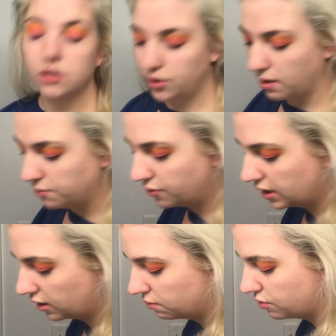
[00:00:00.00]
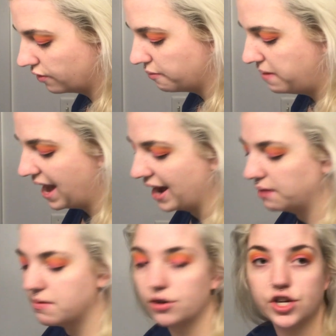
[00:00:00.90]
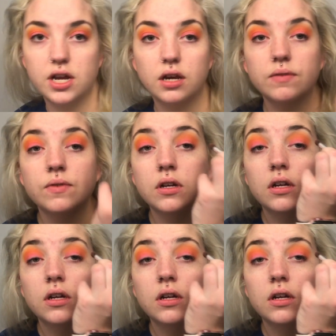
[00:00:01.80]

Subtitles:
So I'm doing a little more of a patting motion,